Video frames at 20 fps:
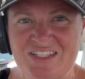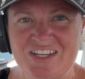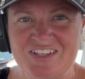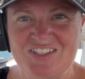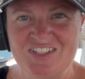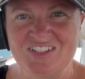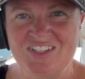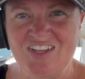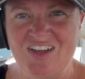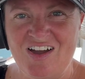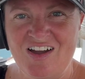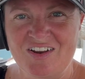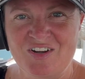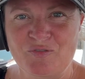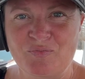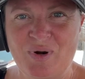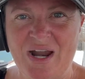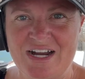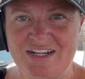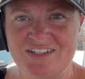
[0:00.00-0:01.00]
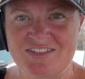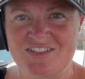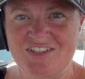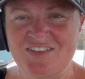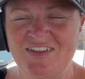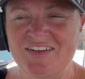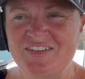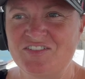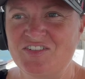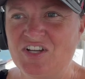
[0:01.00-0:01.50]
takes a lot of practice, a
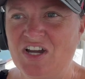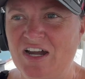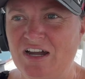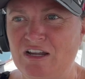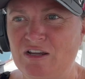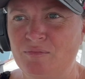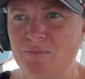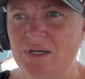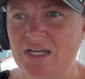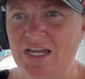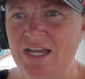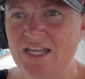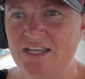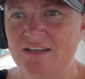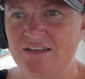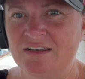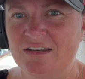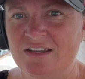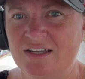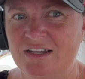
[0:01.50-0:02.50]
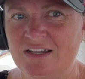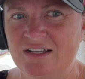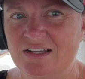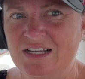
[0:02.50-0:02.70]
lot of time, and